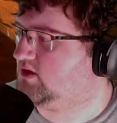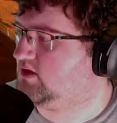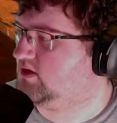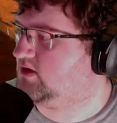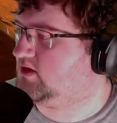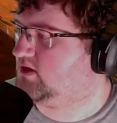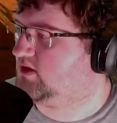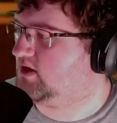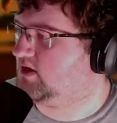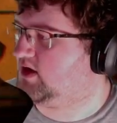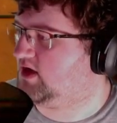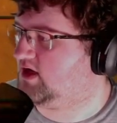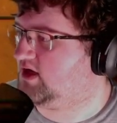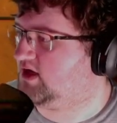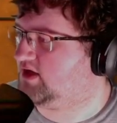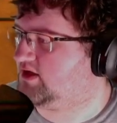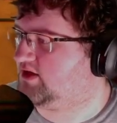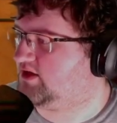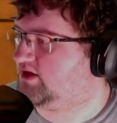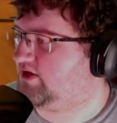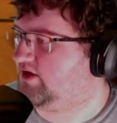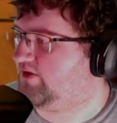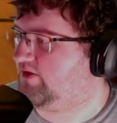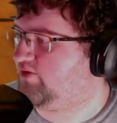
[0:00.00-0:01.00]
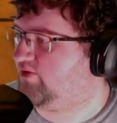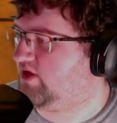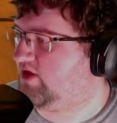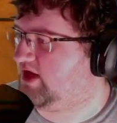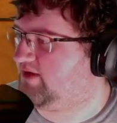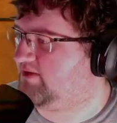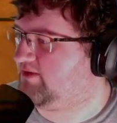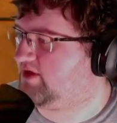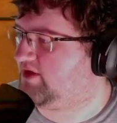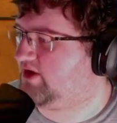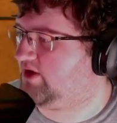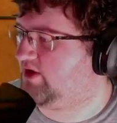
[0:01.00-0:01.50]
What
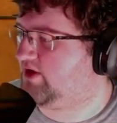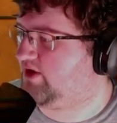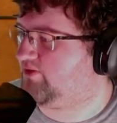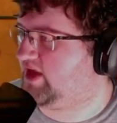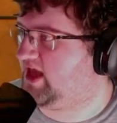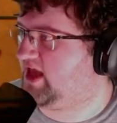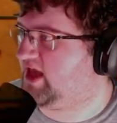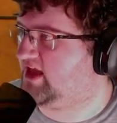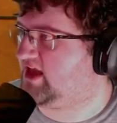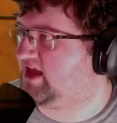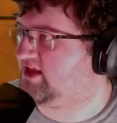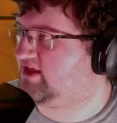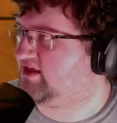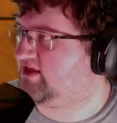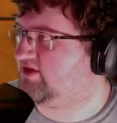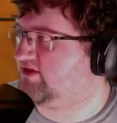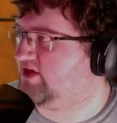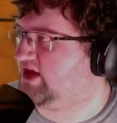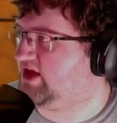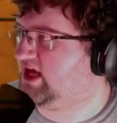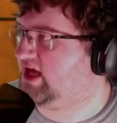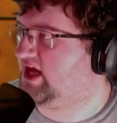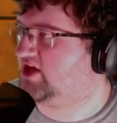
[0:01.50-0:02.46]
happened? You can't